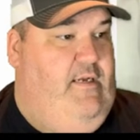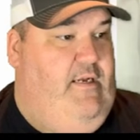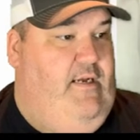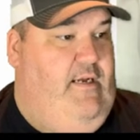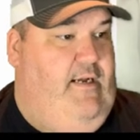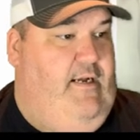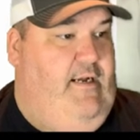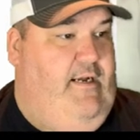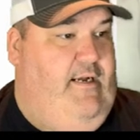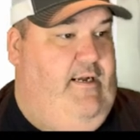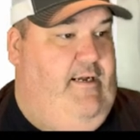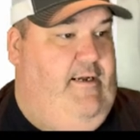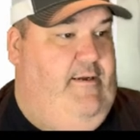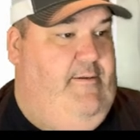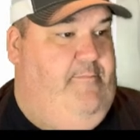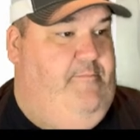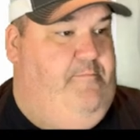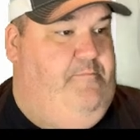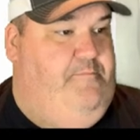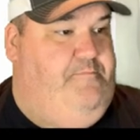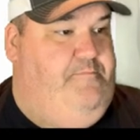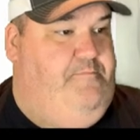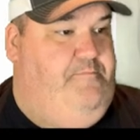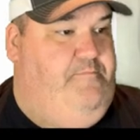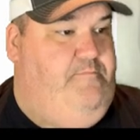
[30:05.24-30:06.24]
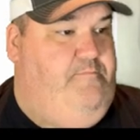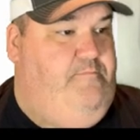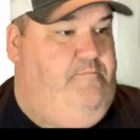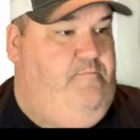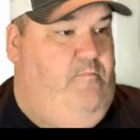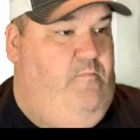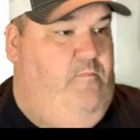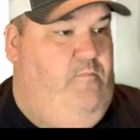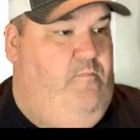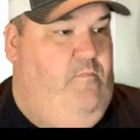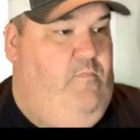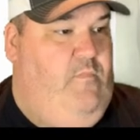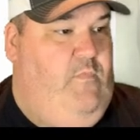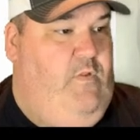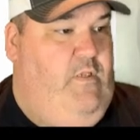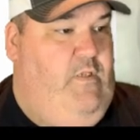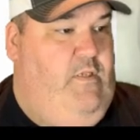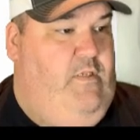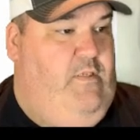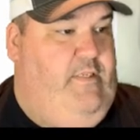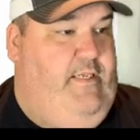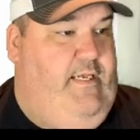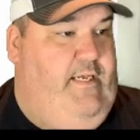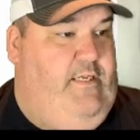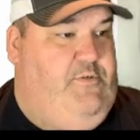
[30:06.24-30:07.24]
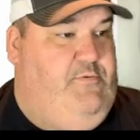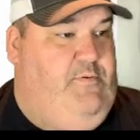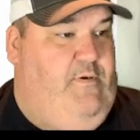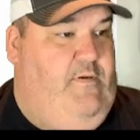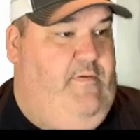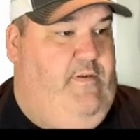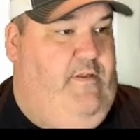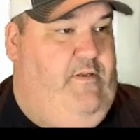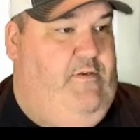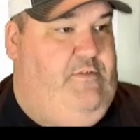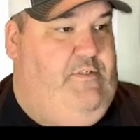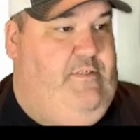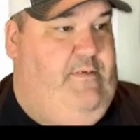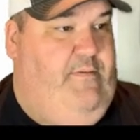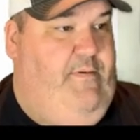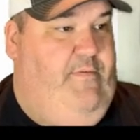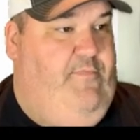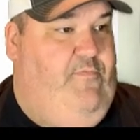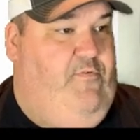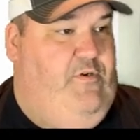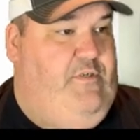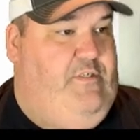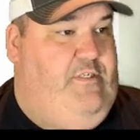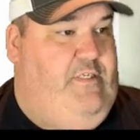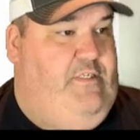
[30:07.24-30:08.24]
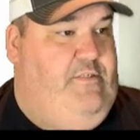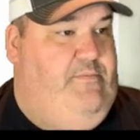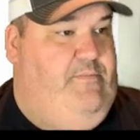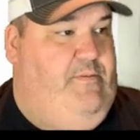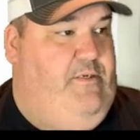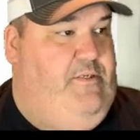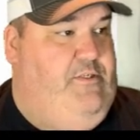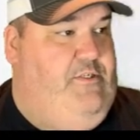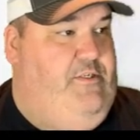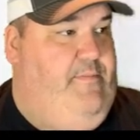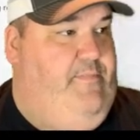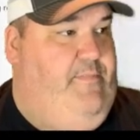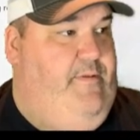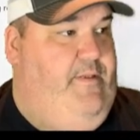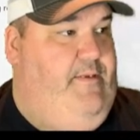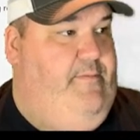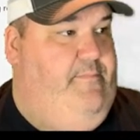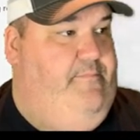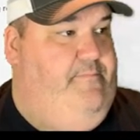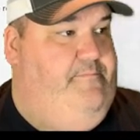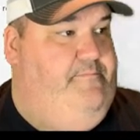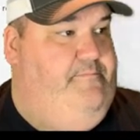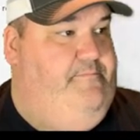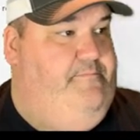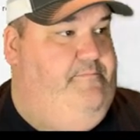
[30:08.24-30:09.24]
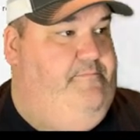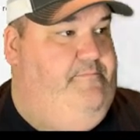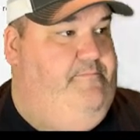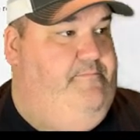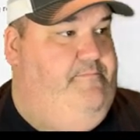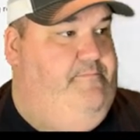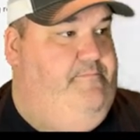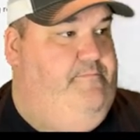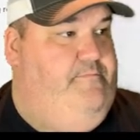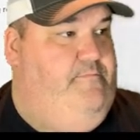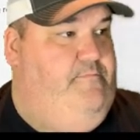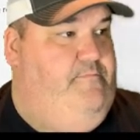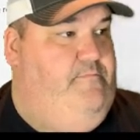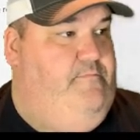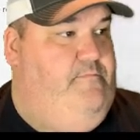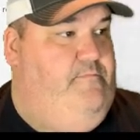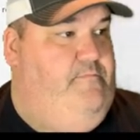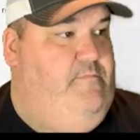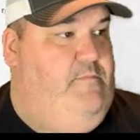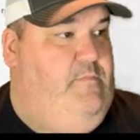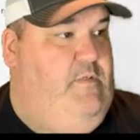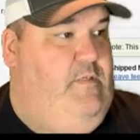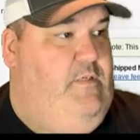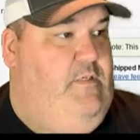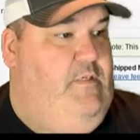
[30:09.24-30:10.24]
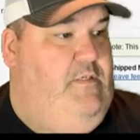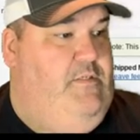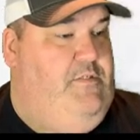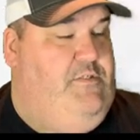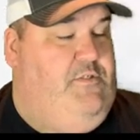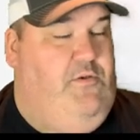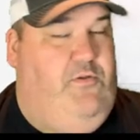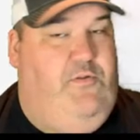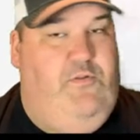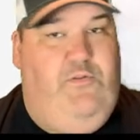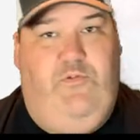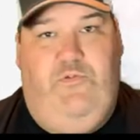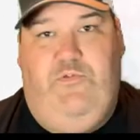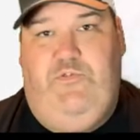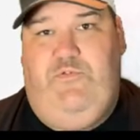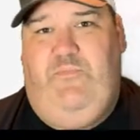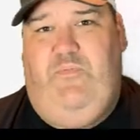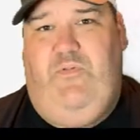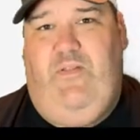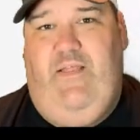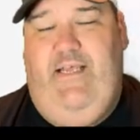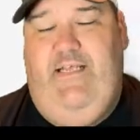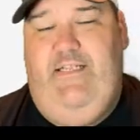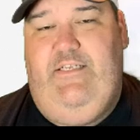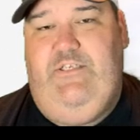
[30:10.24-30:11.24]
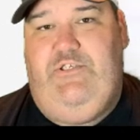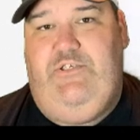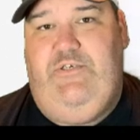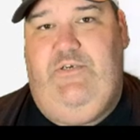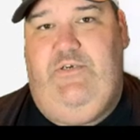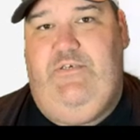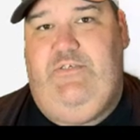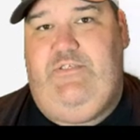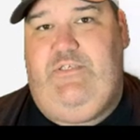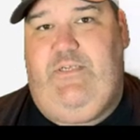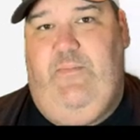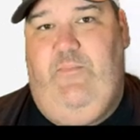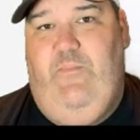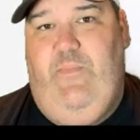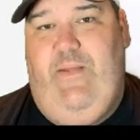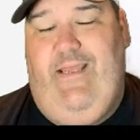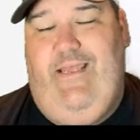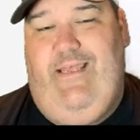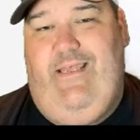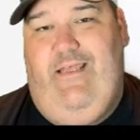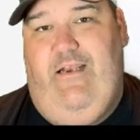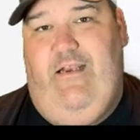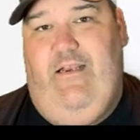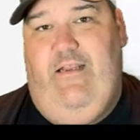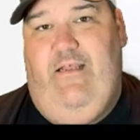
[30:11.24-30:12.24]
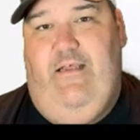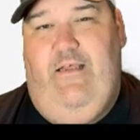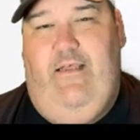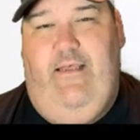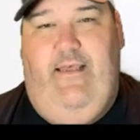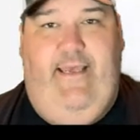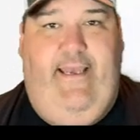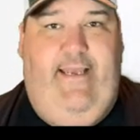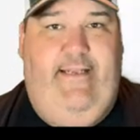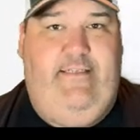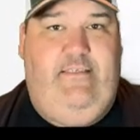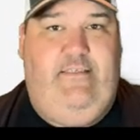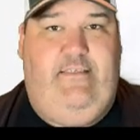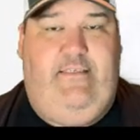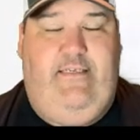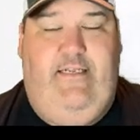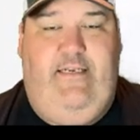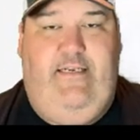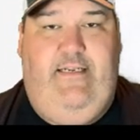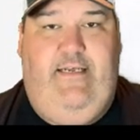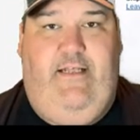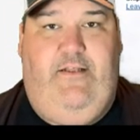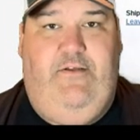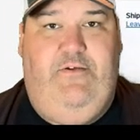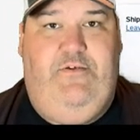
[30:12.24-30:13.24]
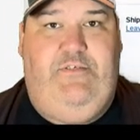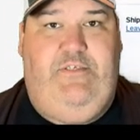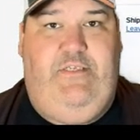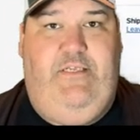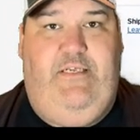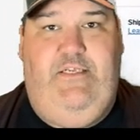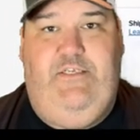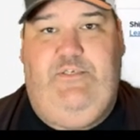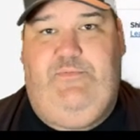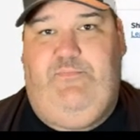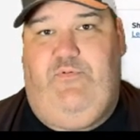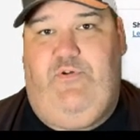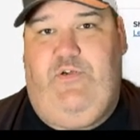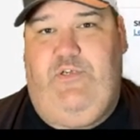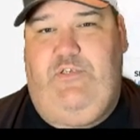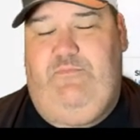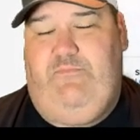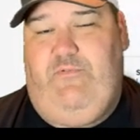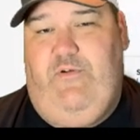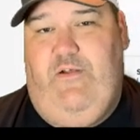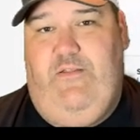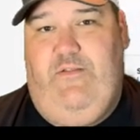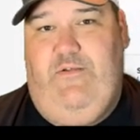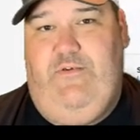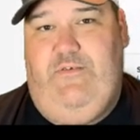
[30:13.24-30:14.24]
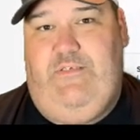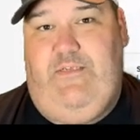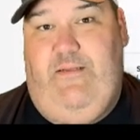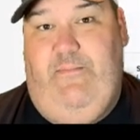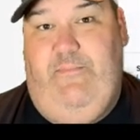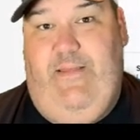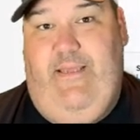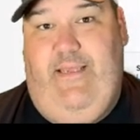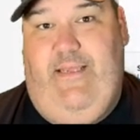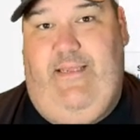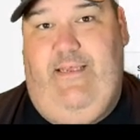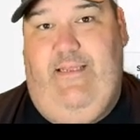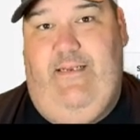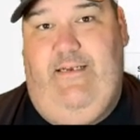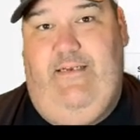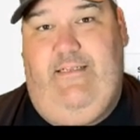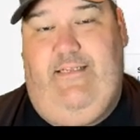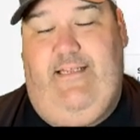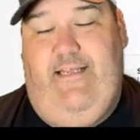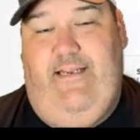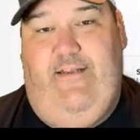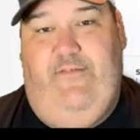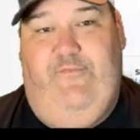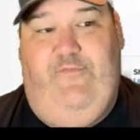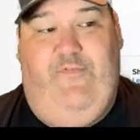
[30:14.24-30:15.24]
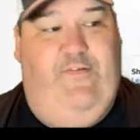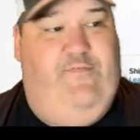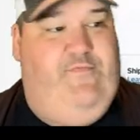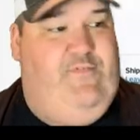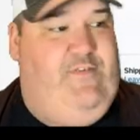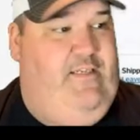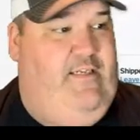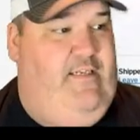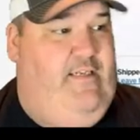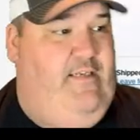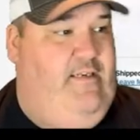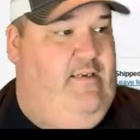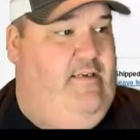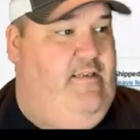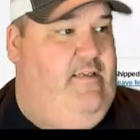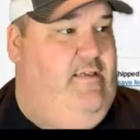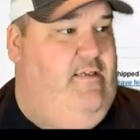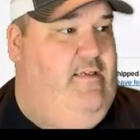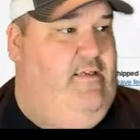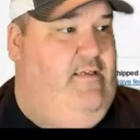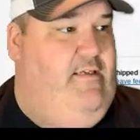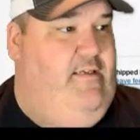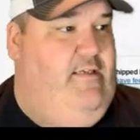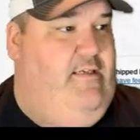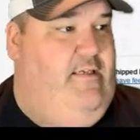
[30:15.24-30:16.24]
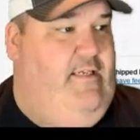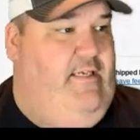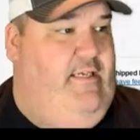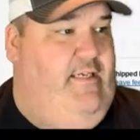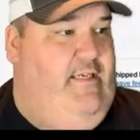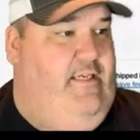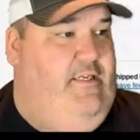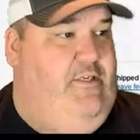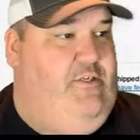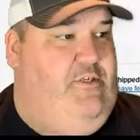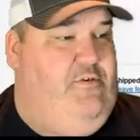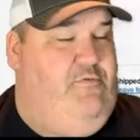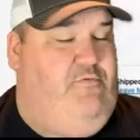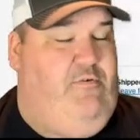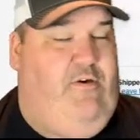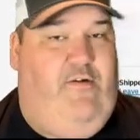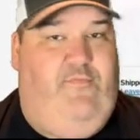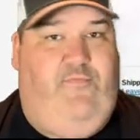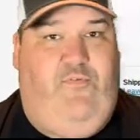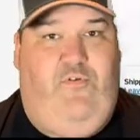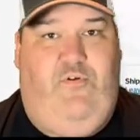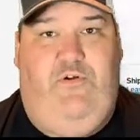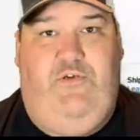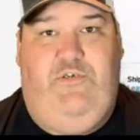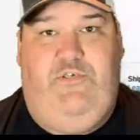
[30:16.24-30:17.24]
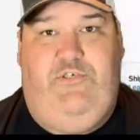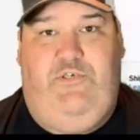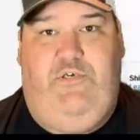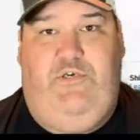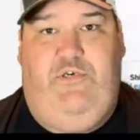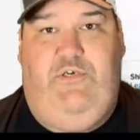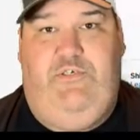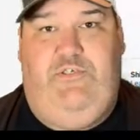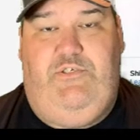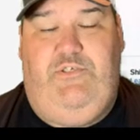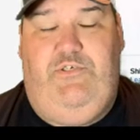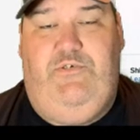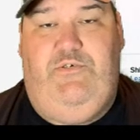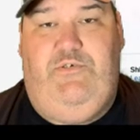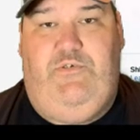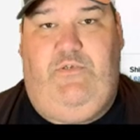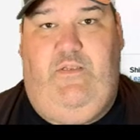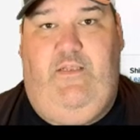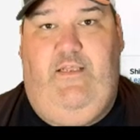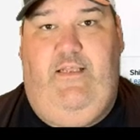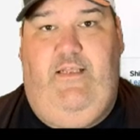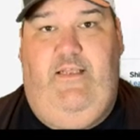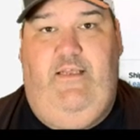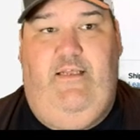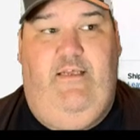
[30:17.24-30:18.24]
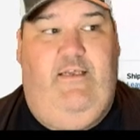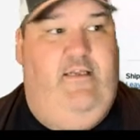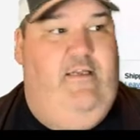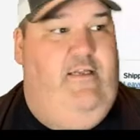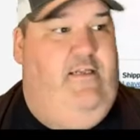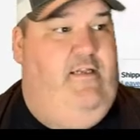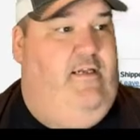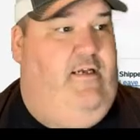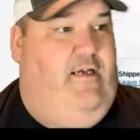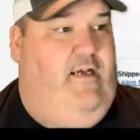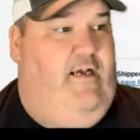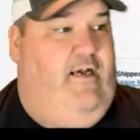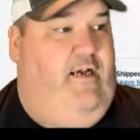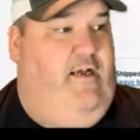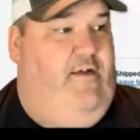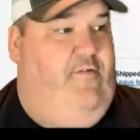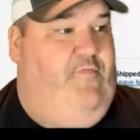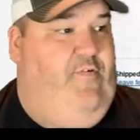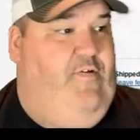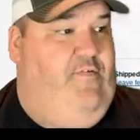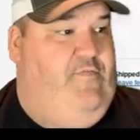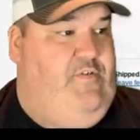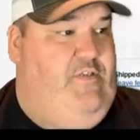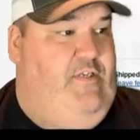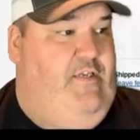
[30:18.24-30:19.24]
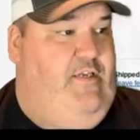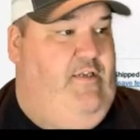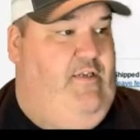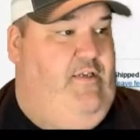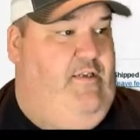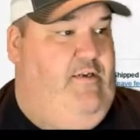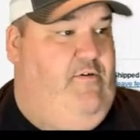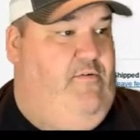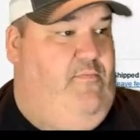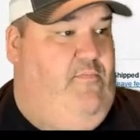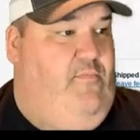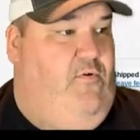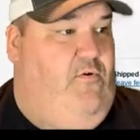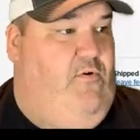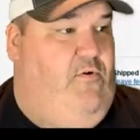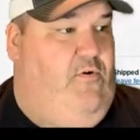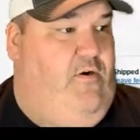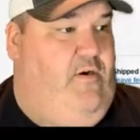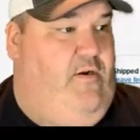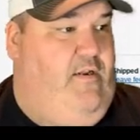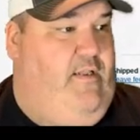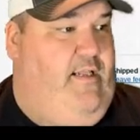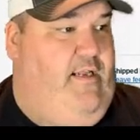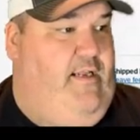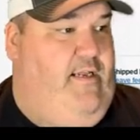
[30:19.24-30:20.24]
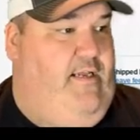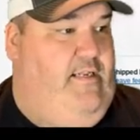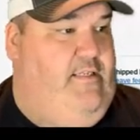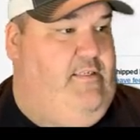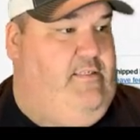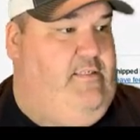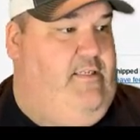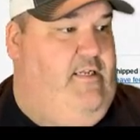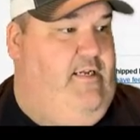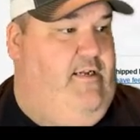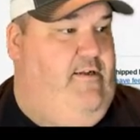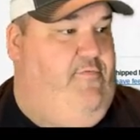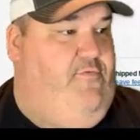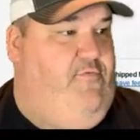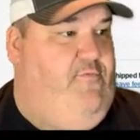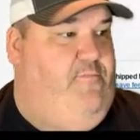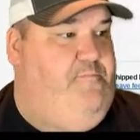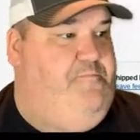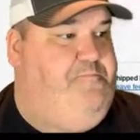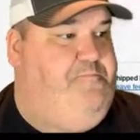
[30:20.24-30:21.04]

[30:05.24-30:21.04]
Um, yeah, twelve dollars seventy four cents plus shipping. So those plain shirts, I'm making eight to ten dollars each. Brooks Brothers, I'm making ten to fifteen each. Ralph Lauren shirts usually uh, fifteen or more, that kind of stuff.